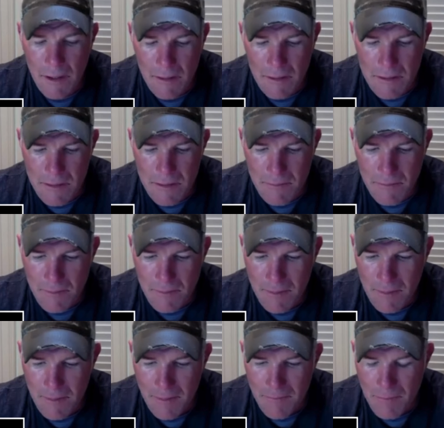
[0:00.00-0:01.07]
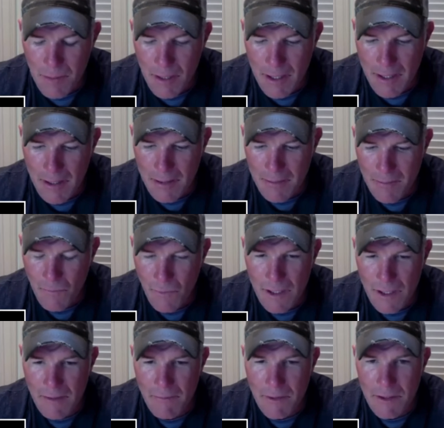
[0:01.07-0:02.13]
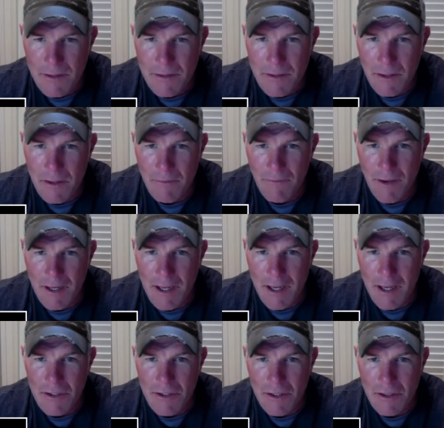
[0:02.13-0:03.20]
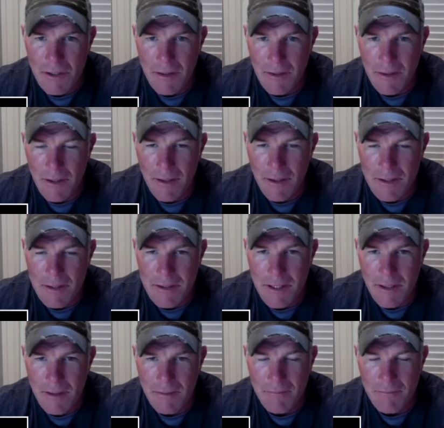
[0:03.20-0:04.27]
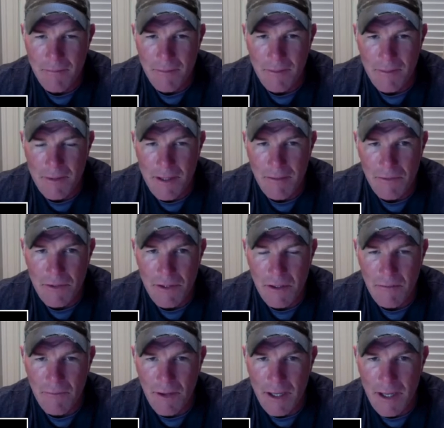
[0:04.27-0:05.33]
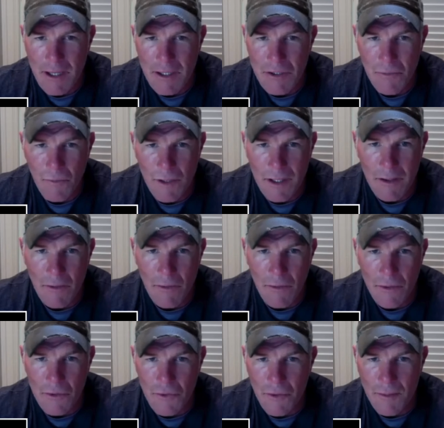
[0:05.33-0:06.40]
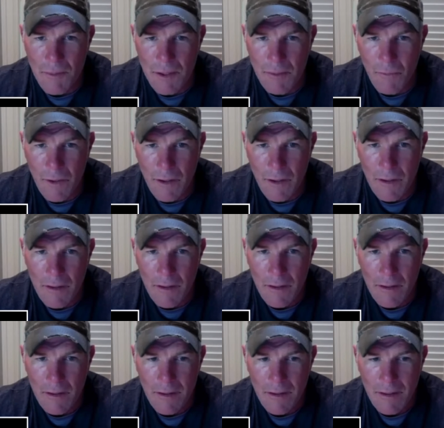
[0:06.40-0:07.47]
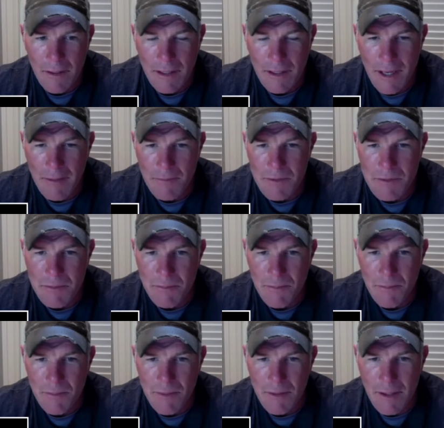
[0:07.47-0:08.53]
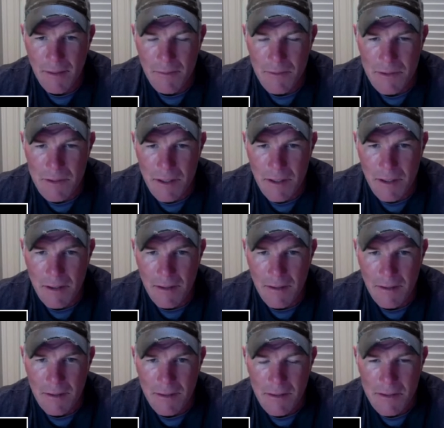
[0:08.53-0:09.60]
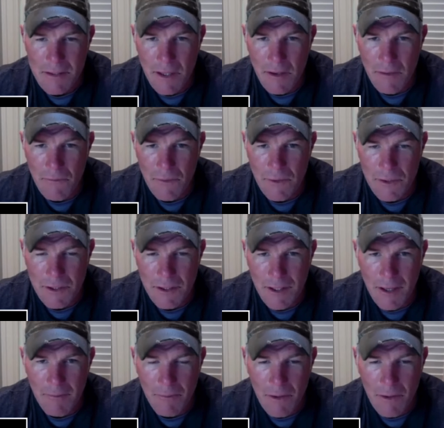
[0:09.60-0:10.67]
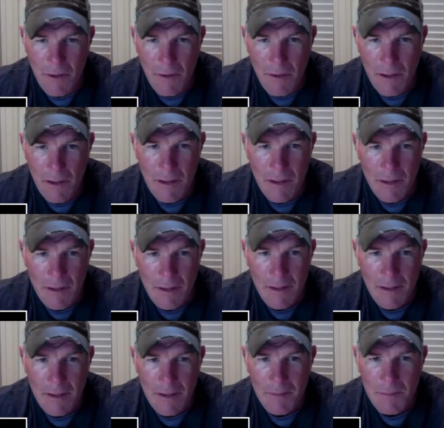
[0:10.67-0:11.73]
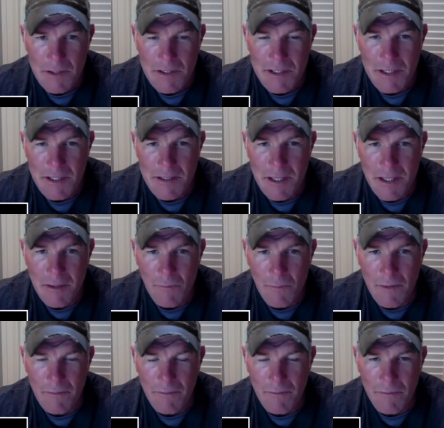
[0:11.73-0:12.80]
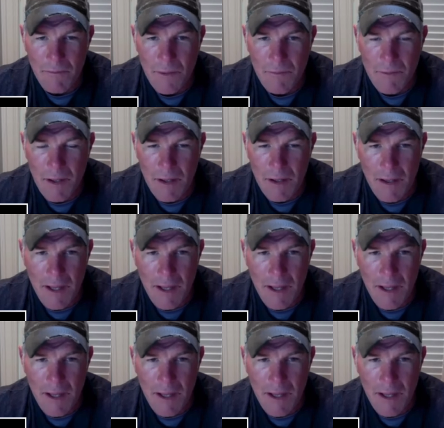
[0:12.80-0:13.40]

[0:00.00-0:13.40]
years of playing, we never took a vacation. I say never took a vacation. We didn't go on a trip anywhere. And I was selfish in that regard. But since then, we've done a